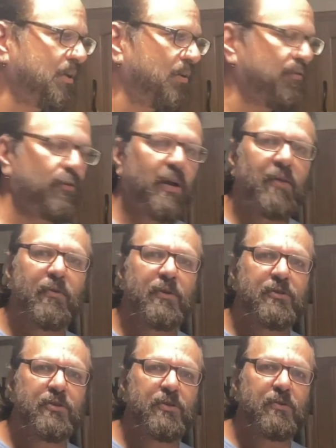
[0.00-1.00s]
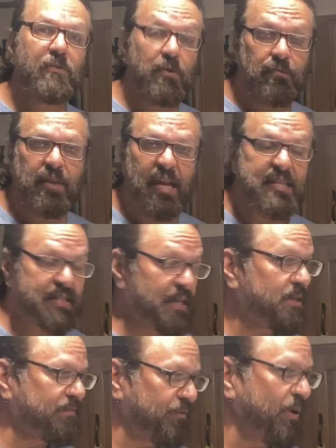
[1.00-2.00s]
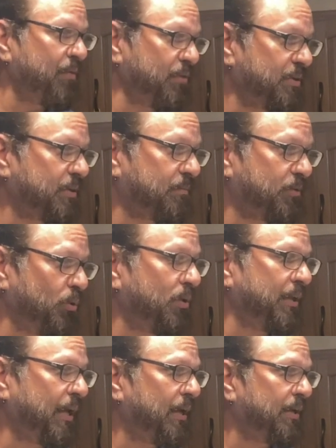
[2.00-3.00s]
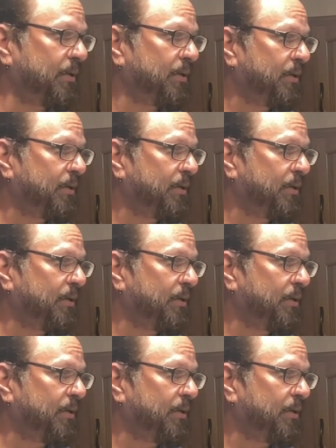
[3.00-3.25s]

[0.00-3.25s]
forever for the AC to cool it down.